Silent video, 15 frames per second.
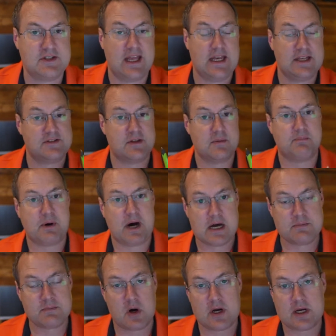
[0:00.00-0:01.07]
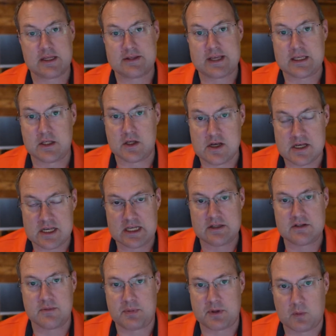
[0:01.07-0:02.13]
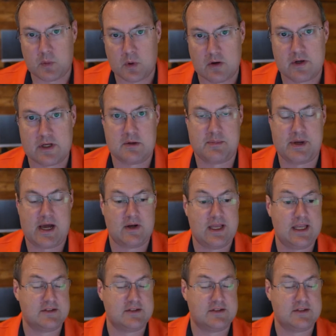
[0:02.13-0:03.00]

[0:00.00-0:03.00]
and it's the bond market that you need to be worried about.